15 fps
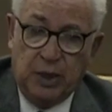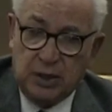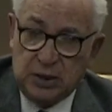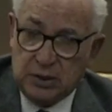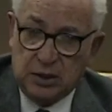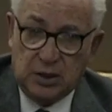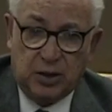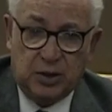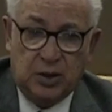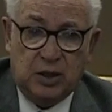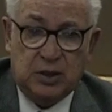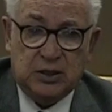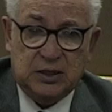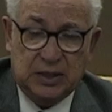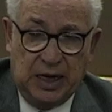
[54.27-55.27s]
Innocent
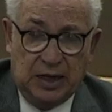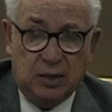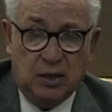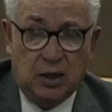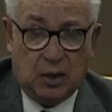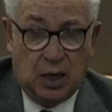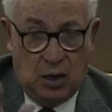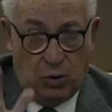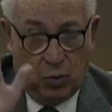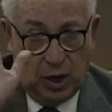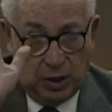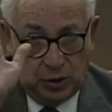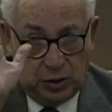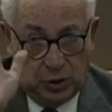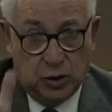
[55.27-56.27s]
III said, look, I
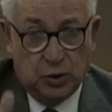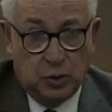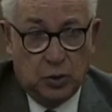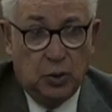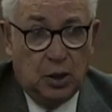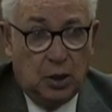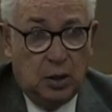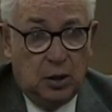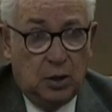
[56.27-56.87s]
want you